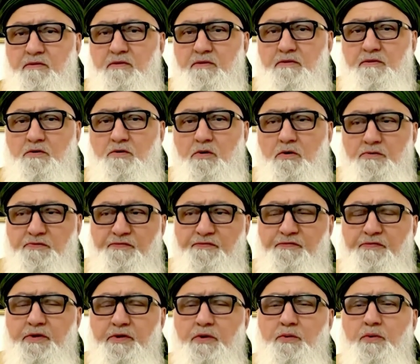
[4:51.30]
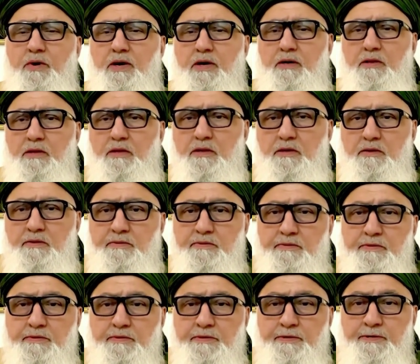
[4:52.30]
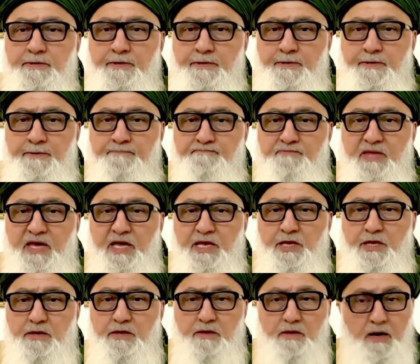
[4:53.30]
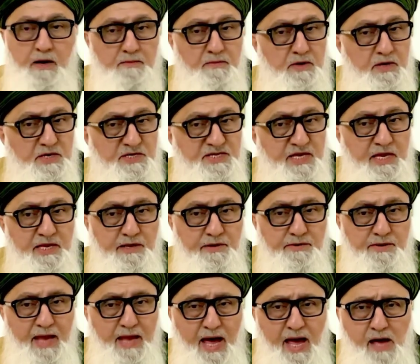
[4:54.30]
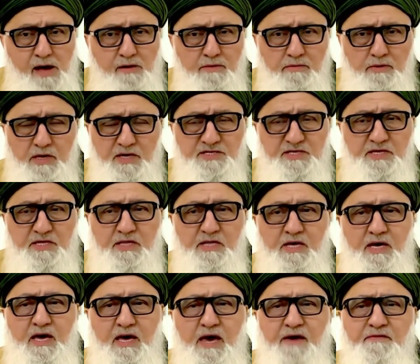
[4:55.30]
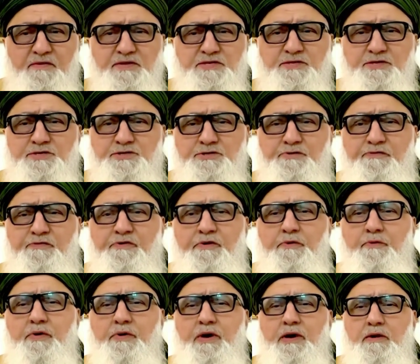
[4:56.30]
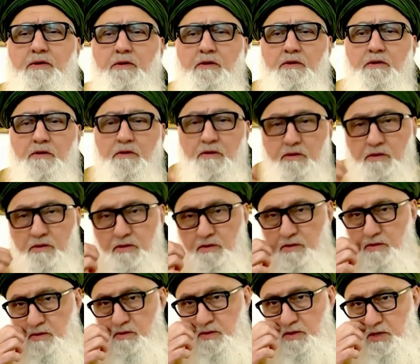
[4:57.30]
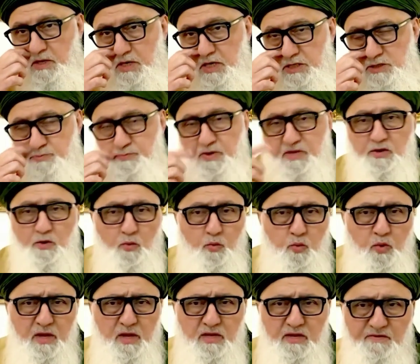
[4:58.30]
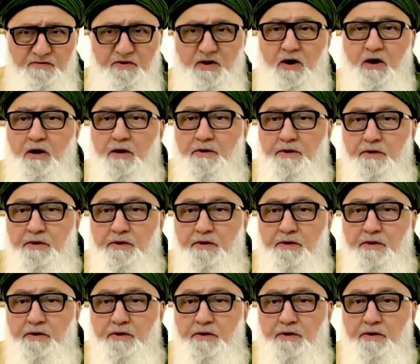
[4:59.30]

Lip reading: called free will, that I'm going to send you down because in the heavens there's no free will. It's but the will of God.